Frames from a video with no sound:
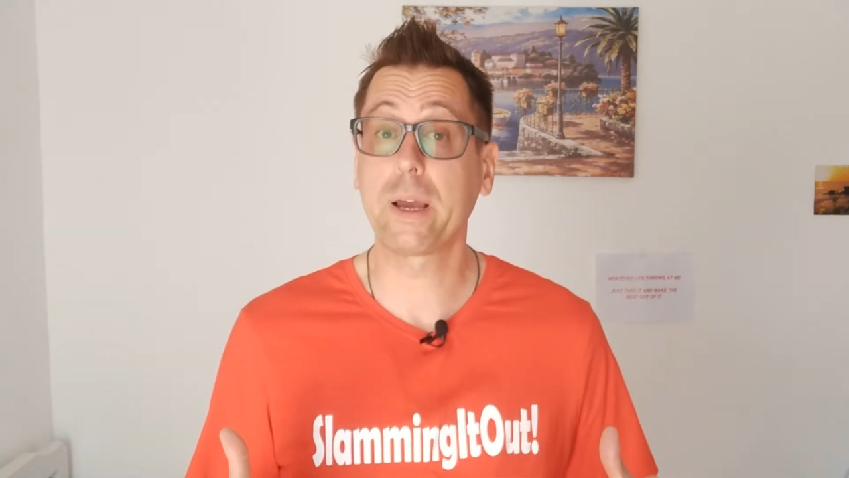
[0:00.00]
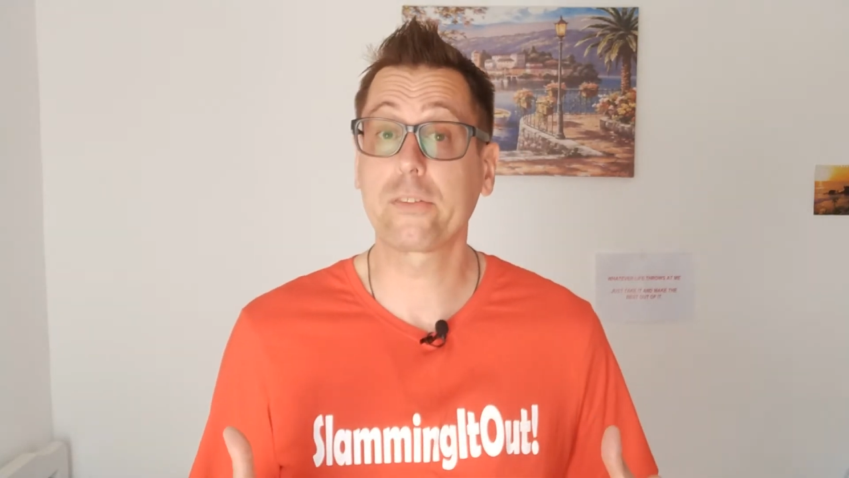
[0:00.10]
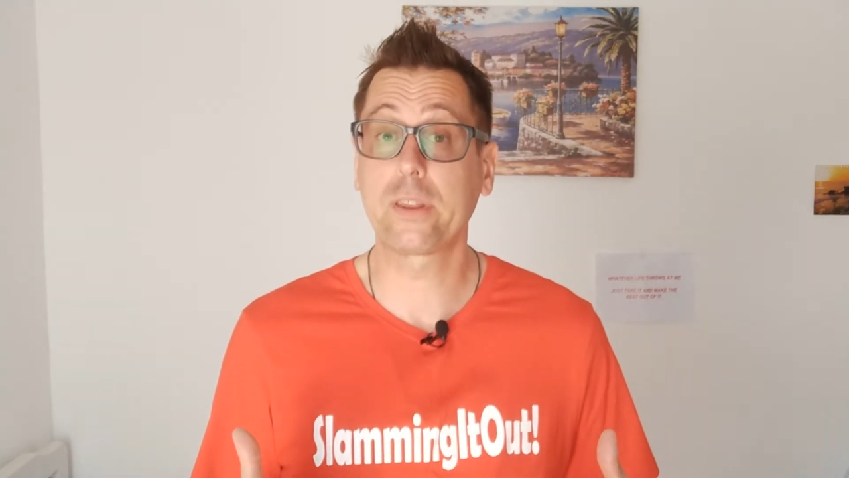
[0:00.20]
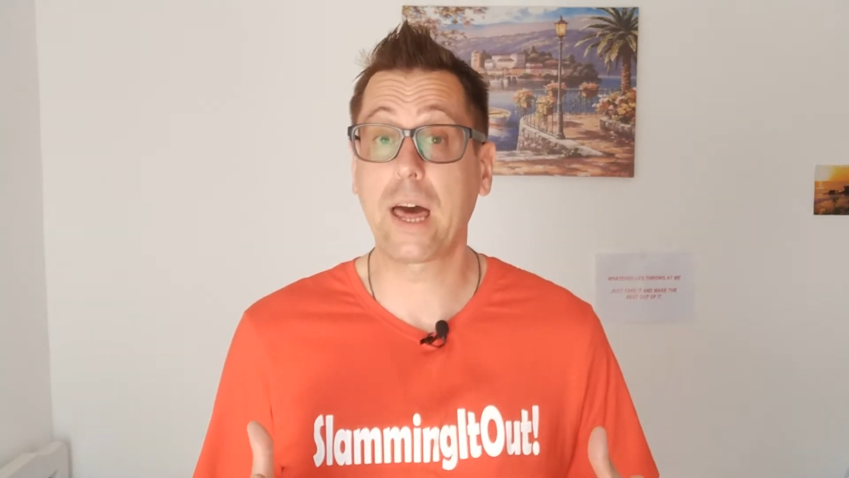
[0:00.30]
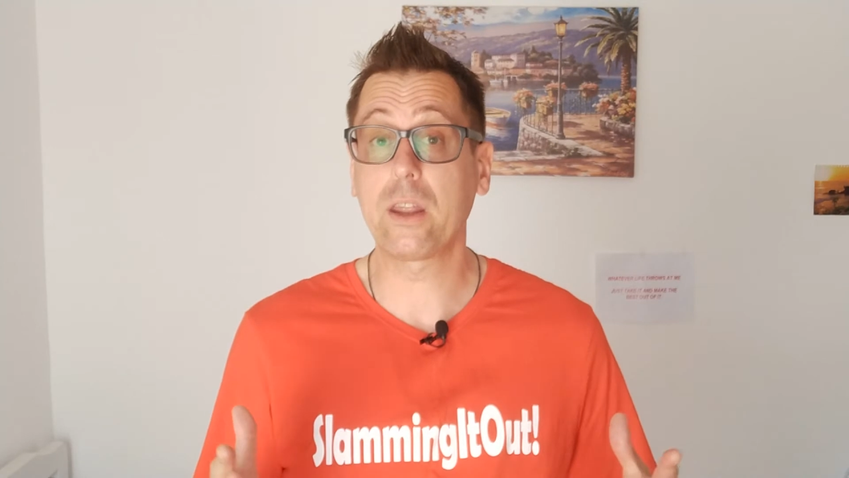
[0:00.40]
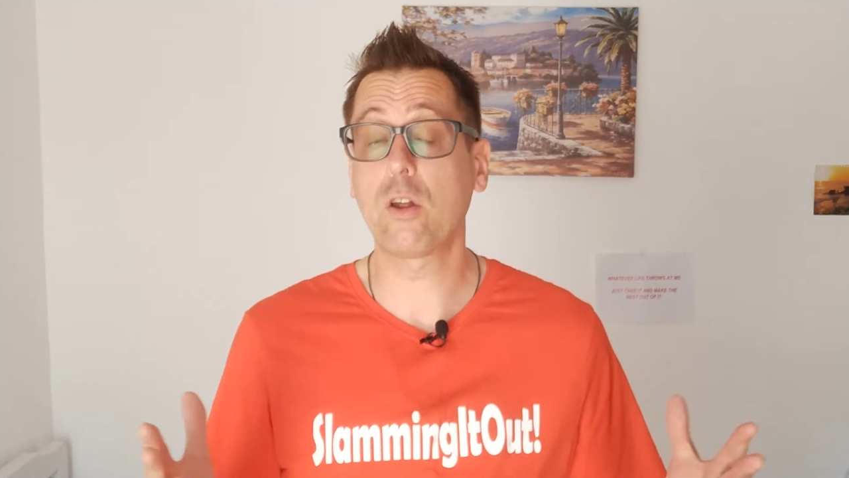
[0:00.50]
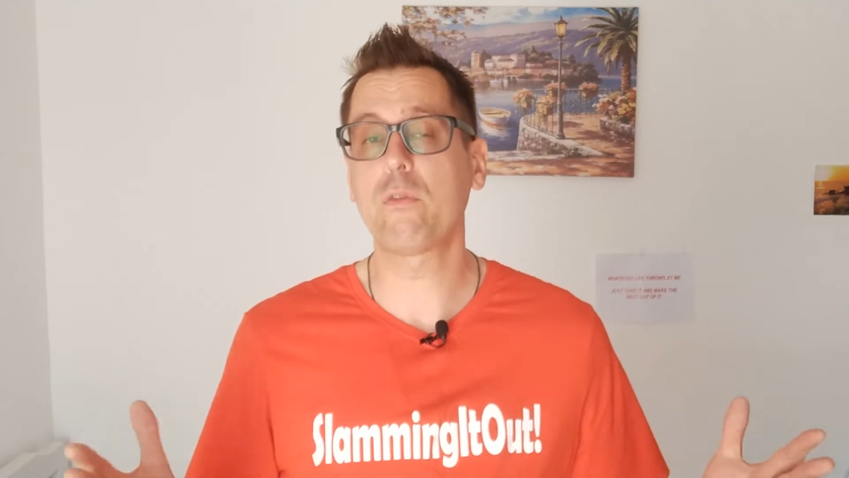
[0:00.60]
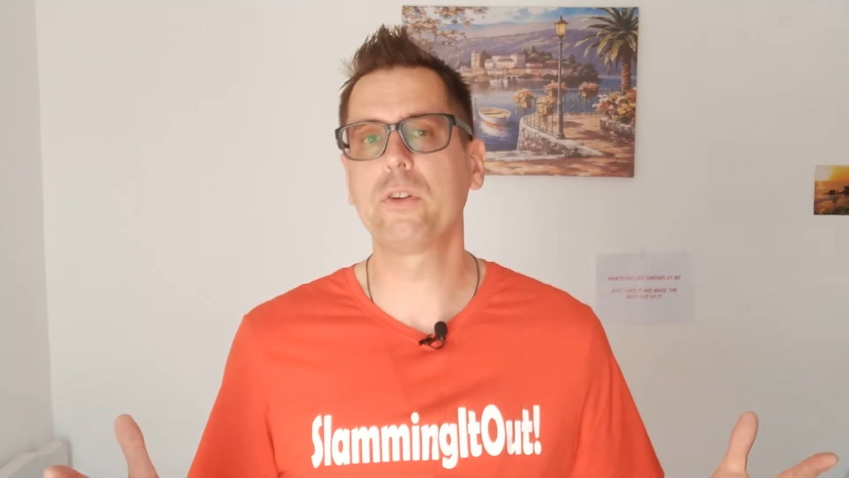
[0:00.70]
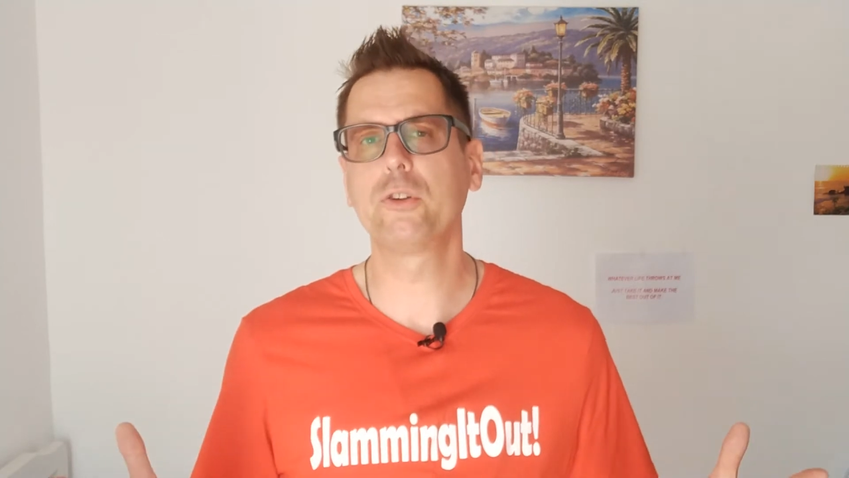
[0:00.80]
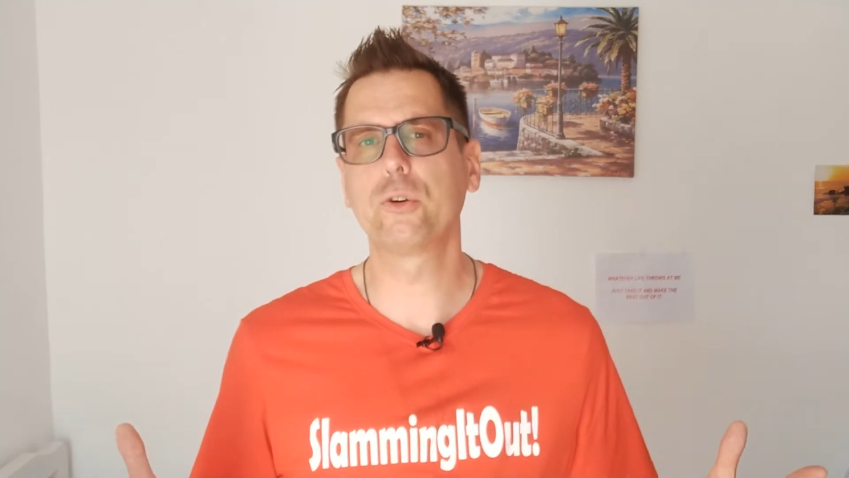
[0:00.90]
I started
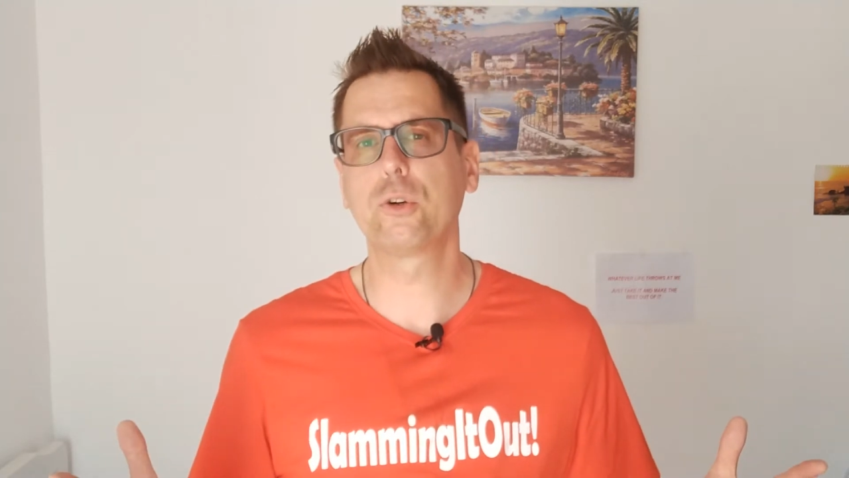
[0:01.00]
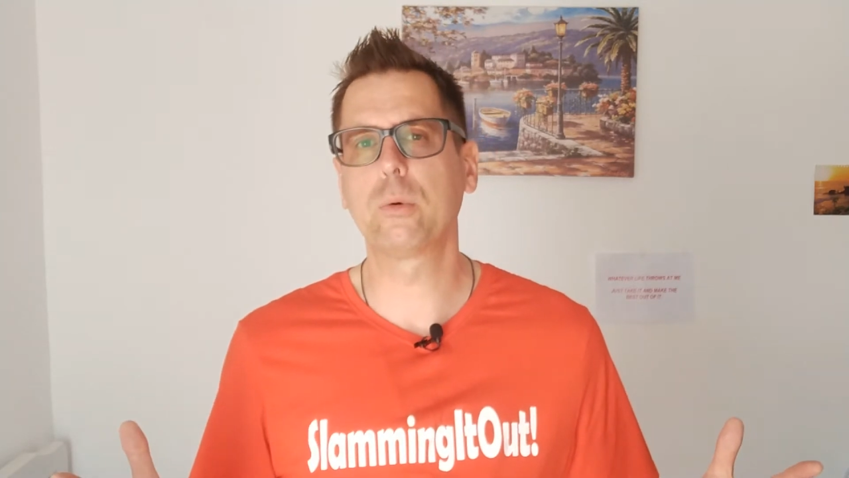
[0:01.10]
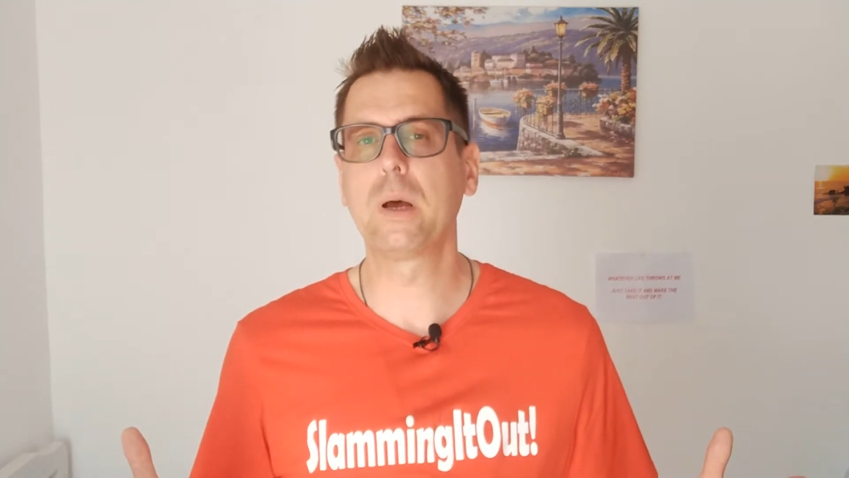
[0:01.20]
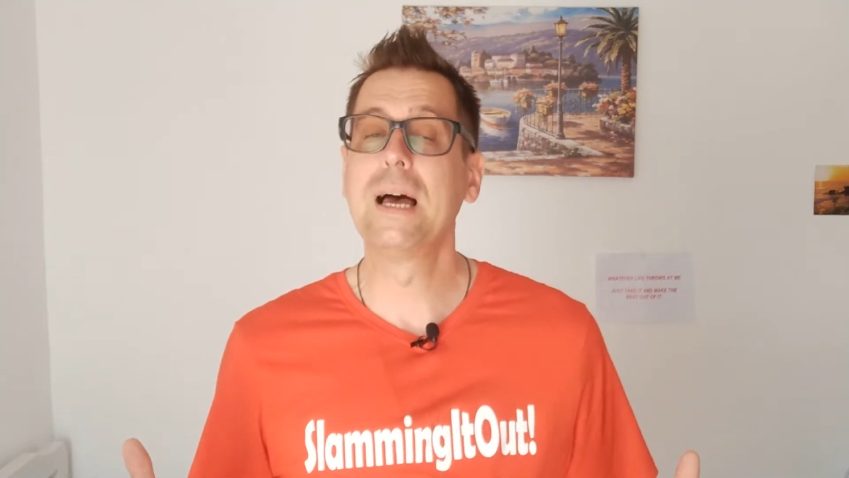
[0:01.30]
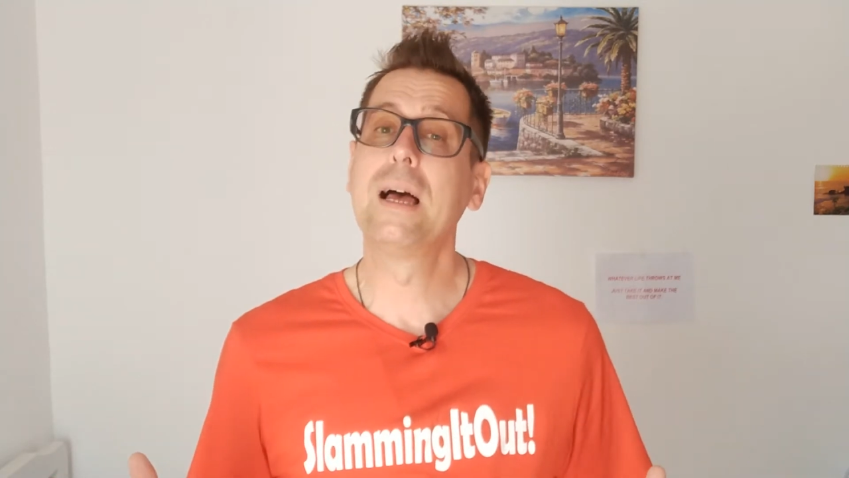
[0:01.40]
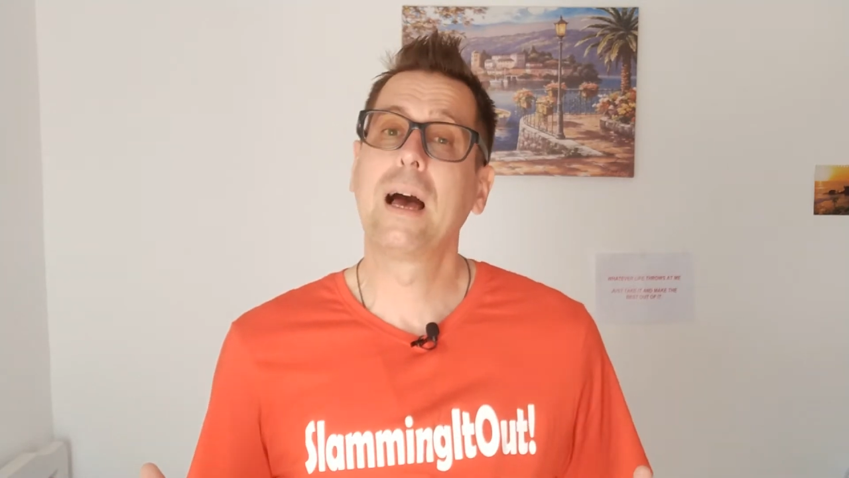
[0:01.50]
off in Europe,